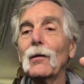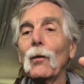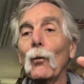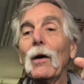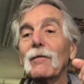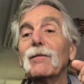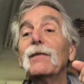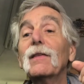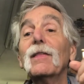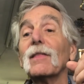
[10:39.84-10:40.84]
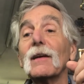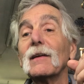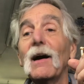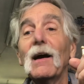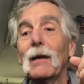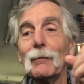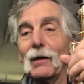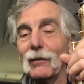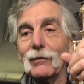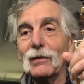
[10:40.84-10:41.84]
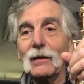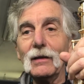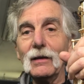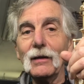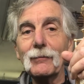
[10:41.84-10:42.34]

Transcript: 1/5 of the time of the